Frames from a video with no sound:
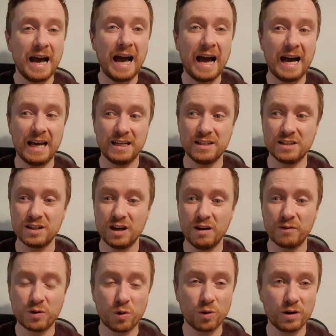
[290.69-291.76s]
And
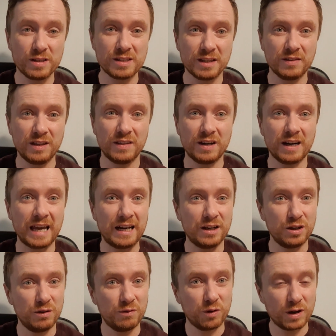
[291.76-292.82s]
of course, that they're
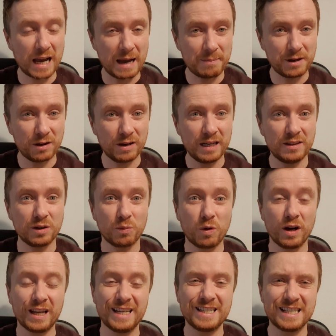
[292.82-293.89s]
getting new vocabulary, they're
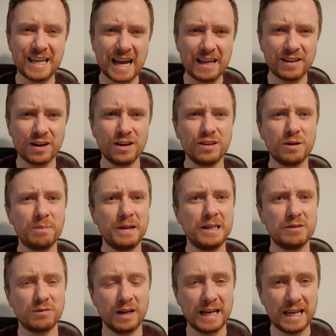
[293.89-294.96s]
working together, they're
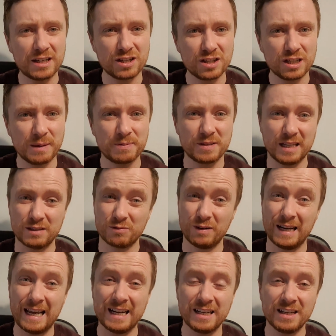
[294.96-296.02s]
building relationships, that's
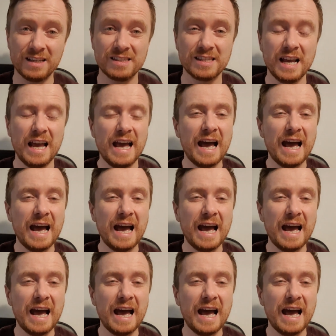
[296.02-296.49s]
relatedness.